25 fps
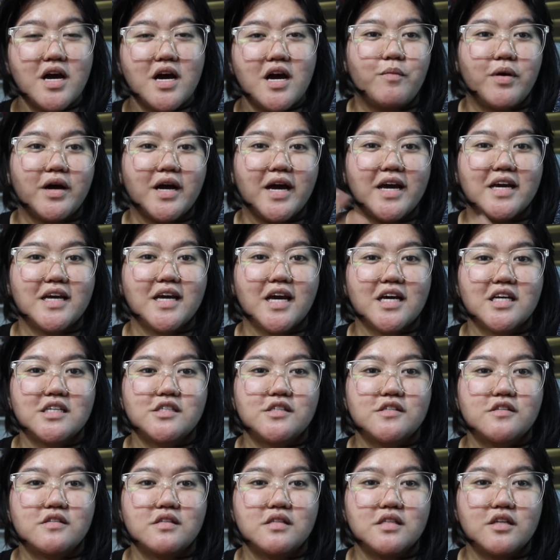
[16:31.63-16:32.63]
But I
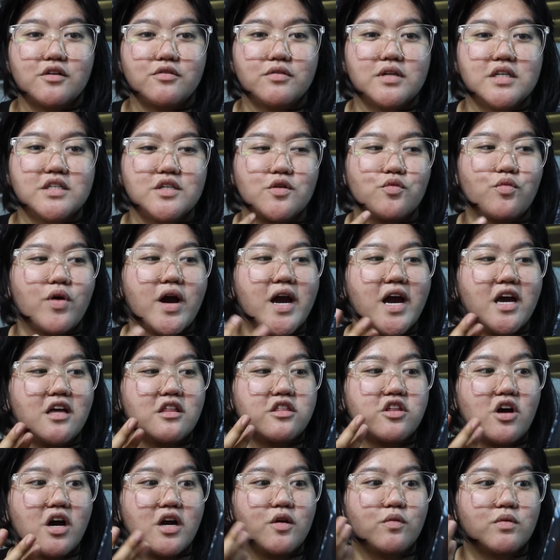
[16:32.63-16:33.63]
guess the reason why I
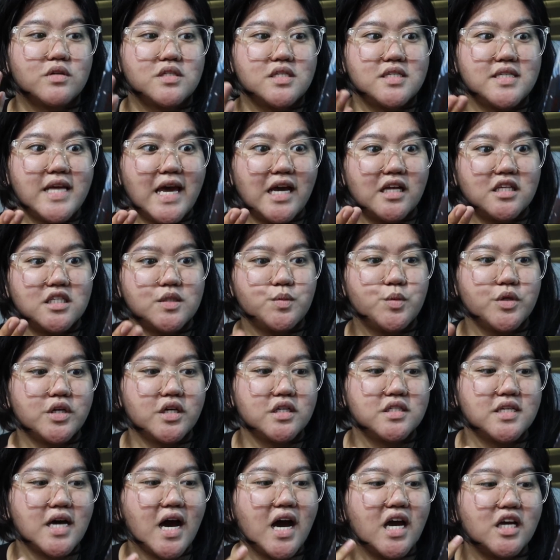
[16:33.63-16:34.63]
thought it was dense
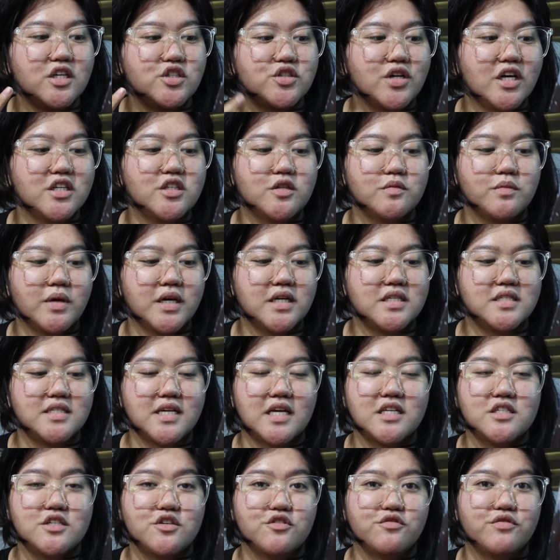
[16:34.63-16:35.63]
because I tried to make
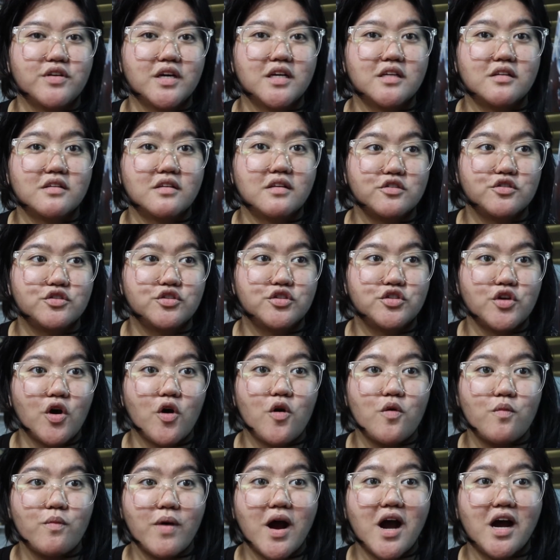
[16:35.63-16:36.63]
sense of it
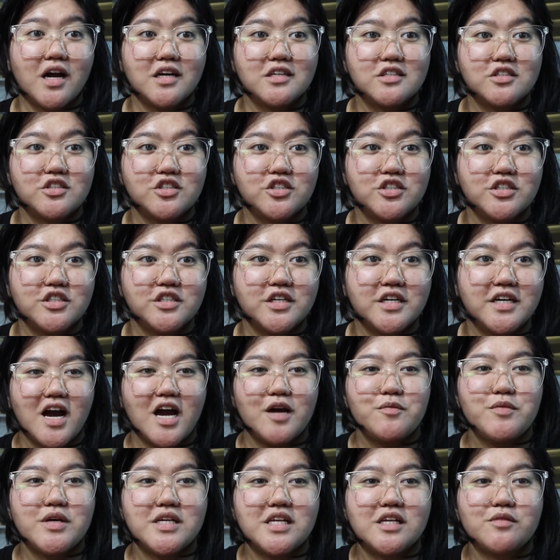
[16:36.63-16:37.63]
so much.
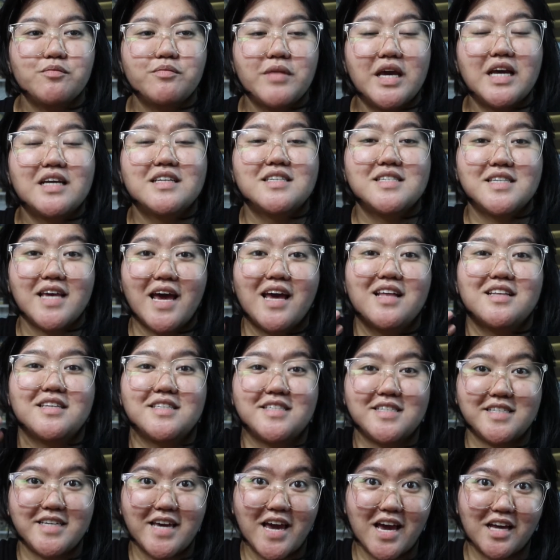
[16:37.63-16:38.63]
I mean, it makes
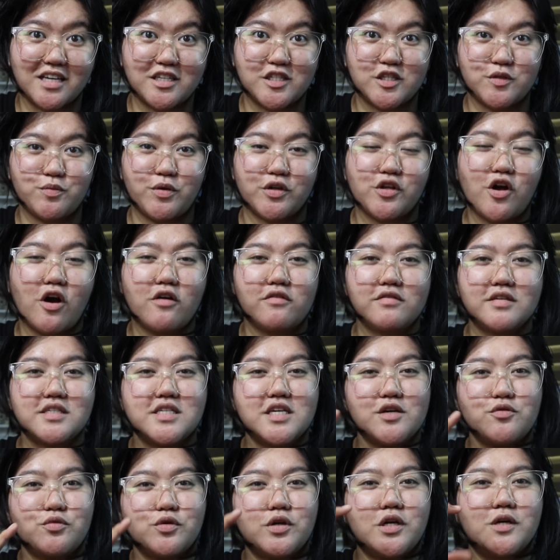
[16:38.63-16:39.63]
sense, yes, but
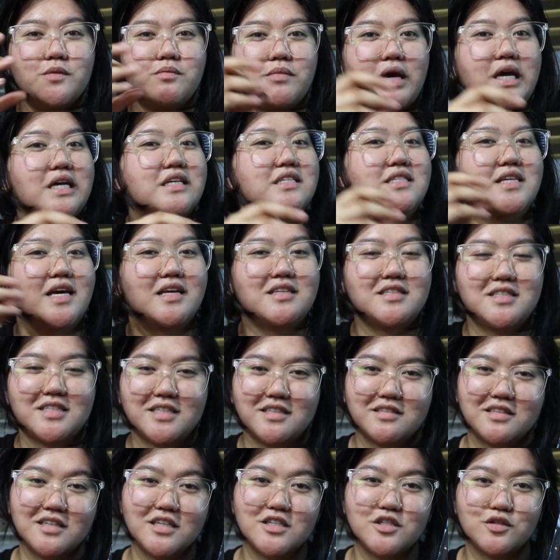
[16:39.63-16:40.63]
obviously it wouldn't make sense
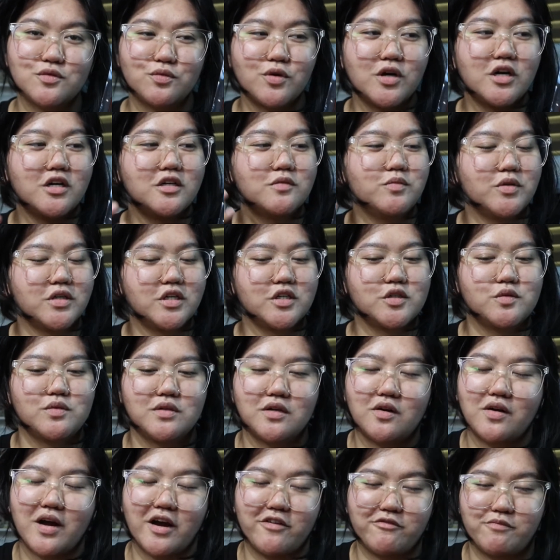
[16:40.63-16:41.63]
in this world because we
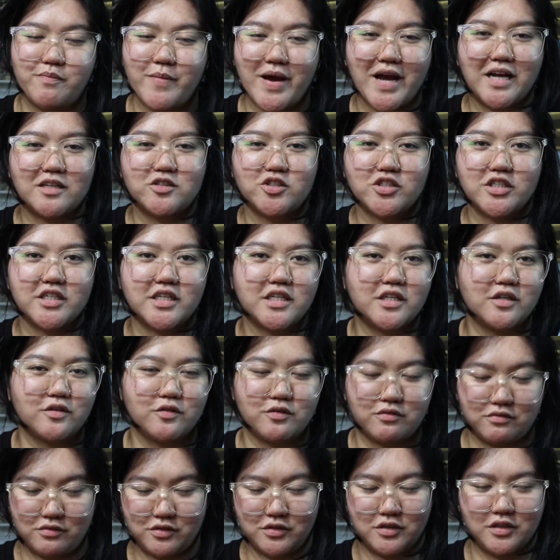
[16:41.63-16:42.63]
don't have magic.
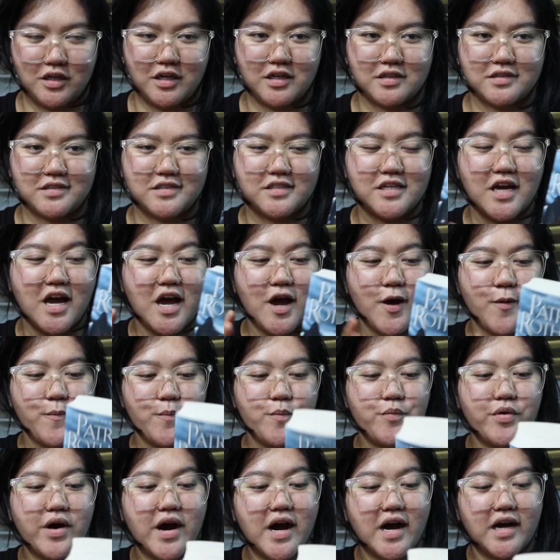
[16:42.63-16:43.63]
Sucks.
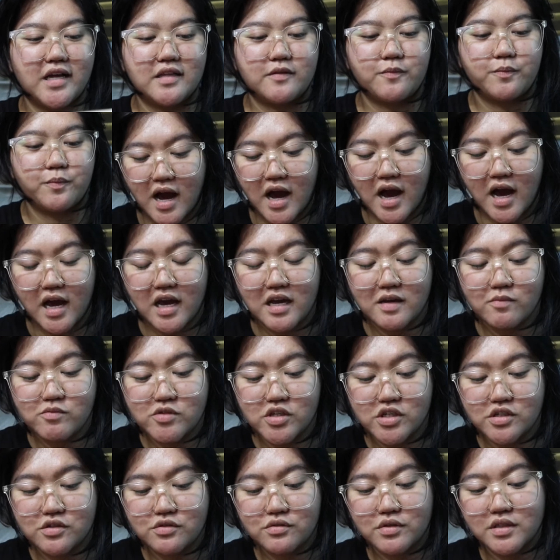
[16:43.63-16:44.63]
But I'm
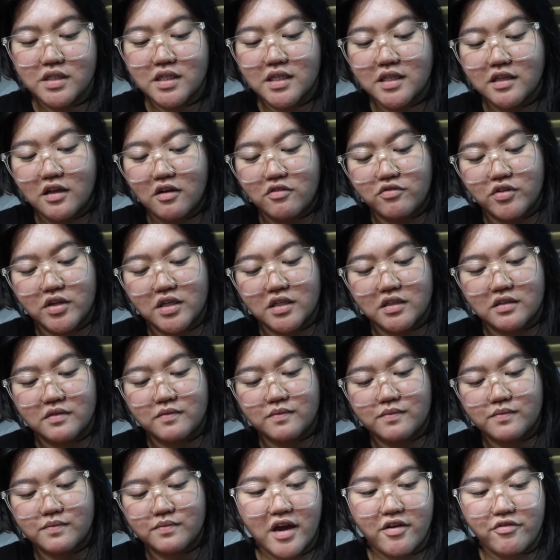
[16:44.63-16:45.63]
just really loving
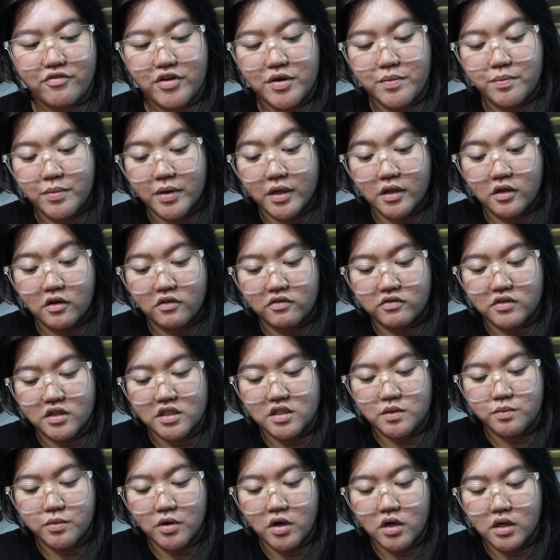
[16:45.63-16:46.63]
every bit of
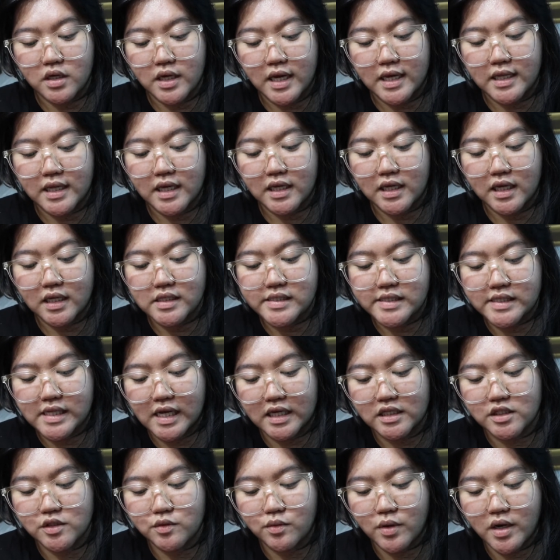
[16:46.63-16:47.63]
this book, and I guess
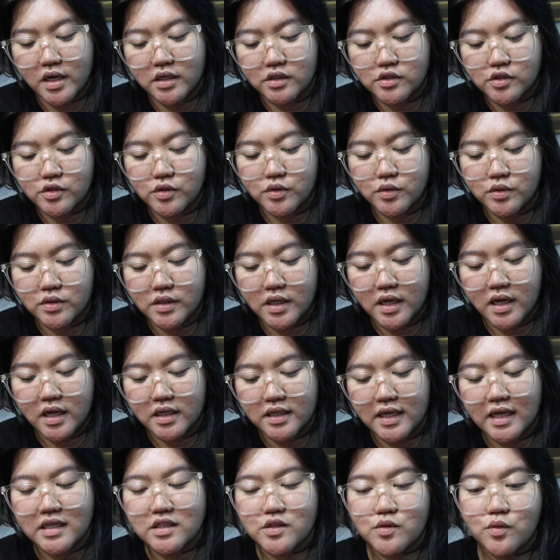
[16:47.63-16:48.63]
that's why too,
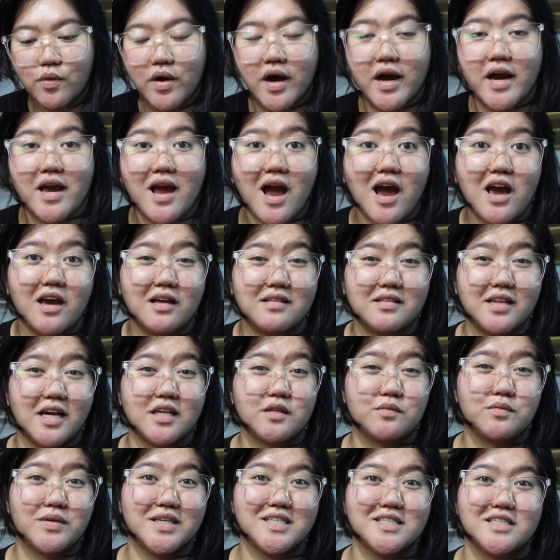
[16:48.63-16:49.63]
that's why I
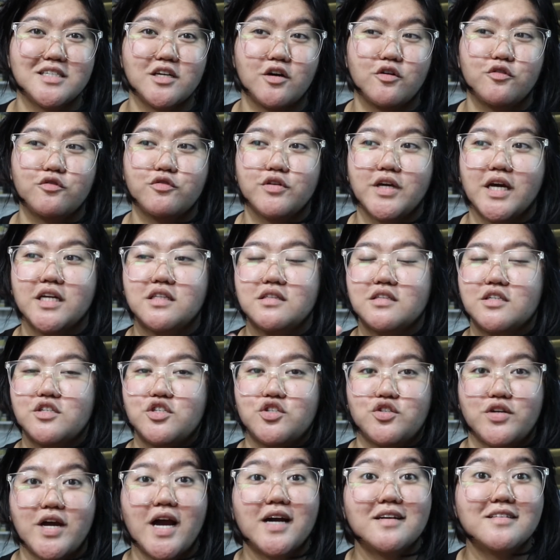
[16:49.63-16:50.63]
let myself get
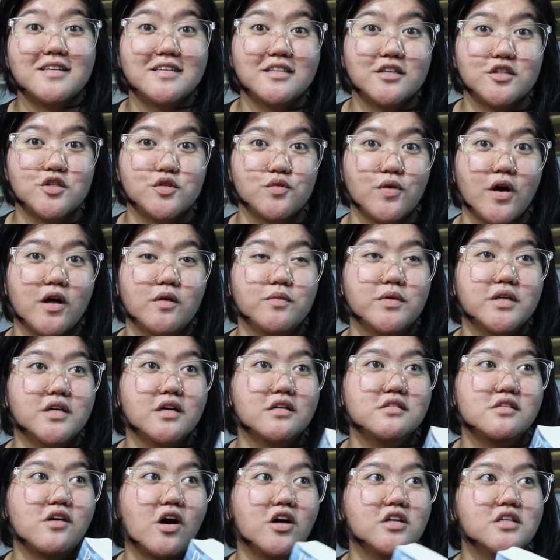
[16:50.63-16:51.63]
distracted as well,
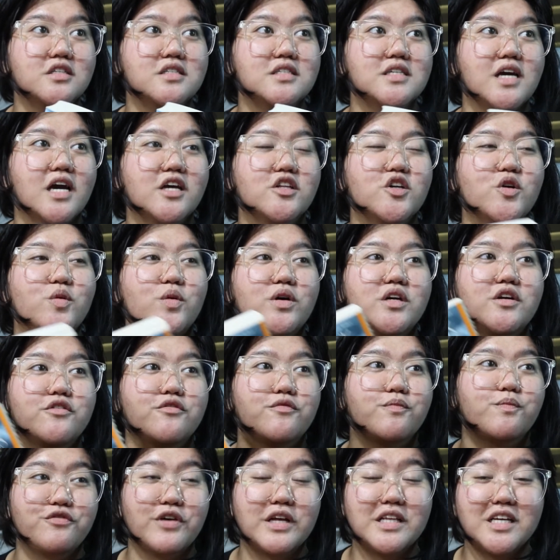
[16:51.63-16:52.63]
because honestly I don't want
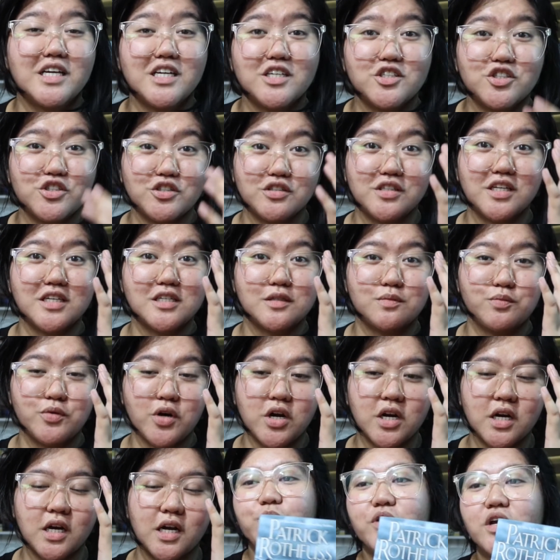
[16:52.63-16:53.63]
to finish this
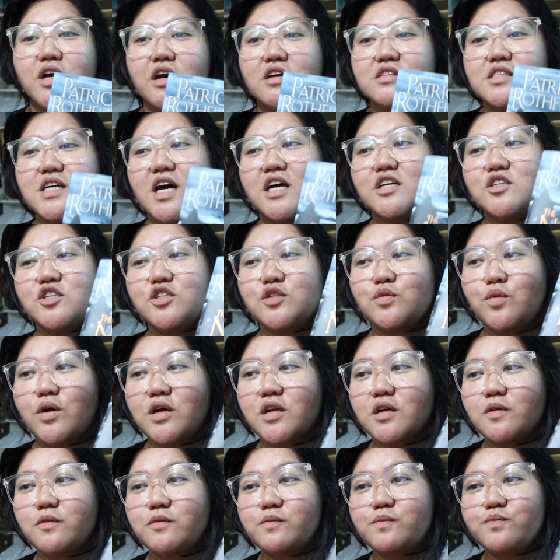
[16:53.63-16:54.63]
book because I just
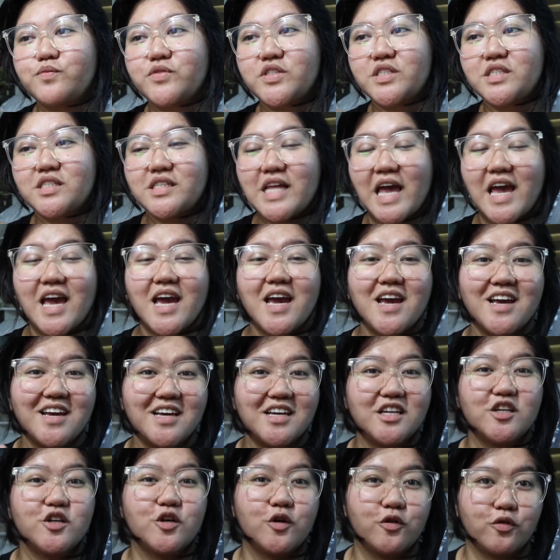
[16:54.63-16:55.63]
want to stay
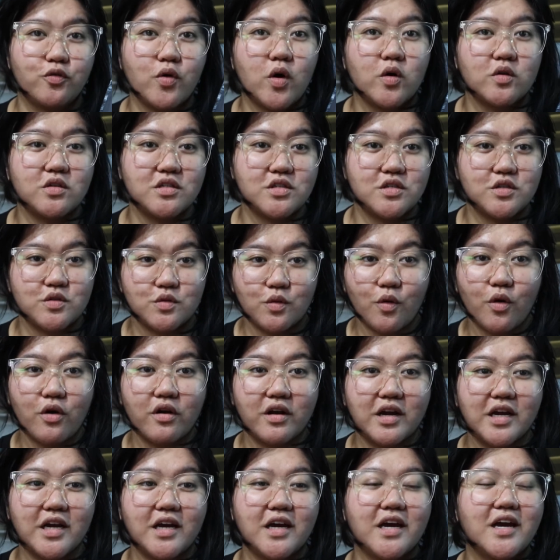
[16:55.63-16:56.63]
in Quoth's
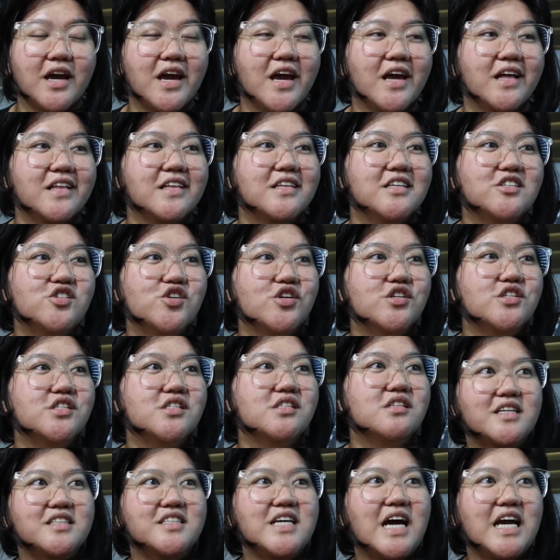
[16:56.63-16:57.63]
story and
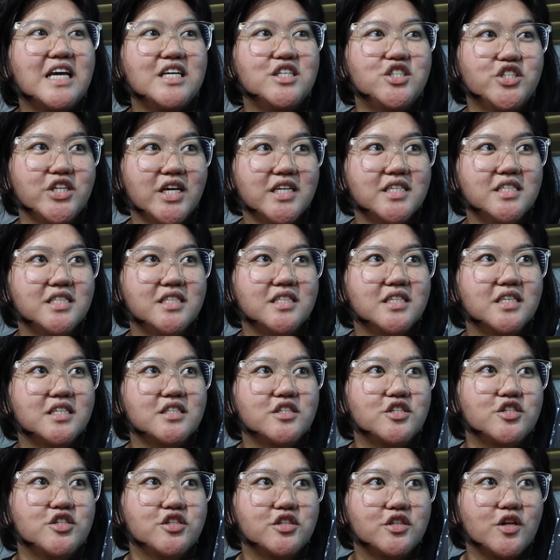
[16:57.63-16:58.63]
just digest
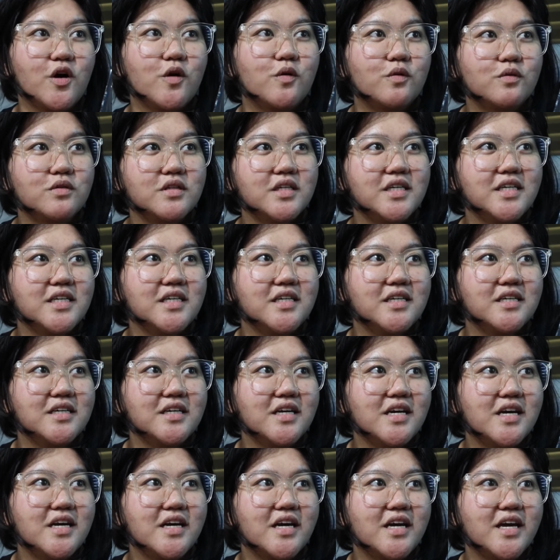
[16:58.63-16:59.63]
it
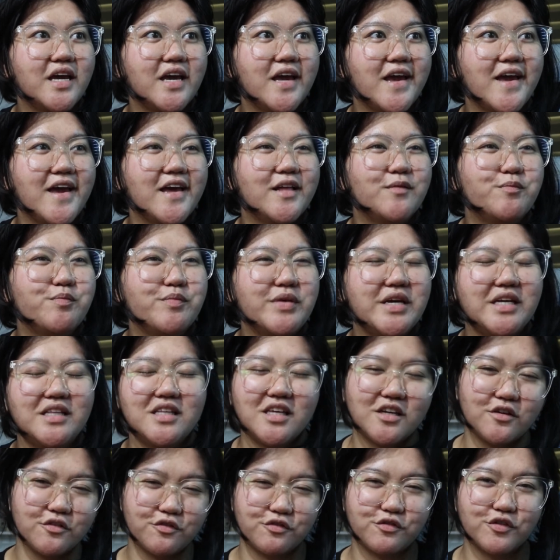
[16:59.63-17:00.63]
slowly and
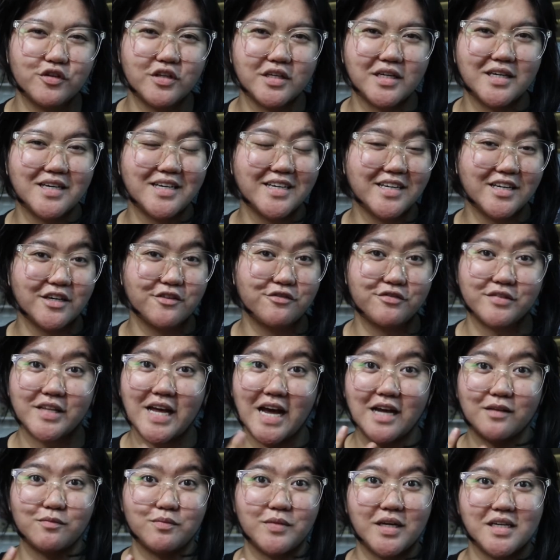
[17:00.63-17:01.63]
meaningfully, if
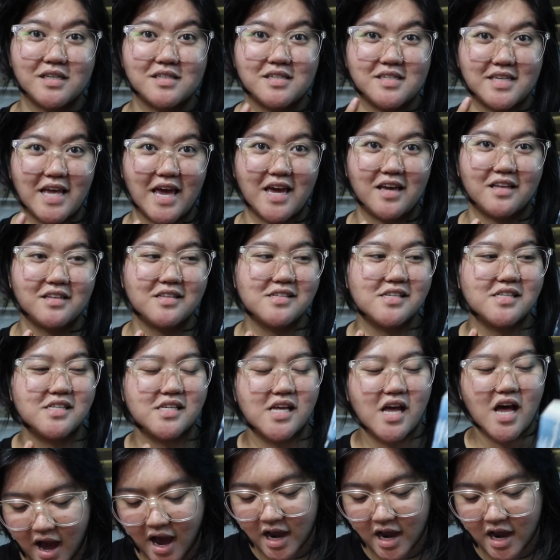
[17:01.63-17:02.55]
that makes sense.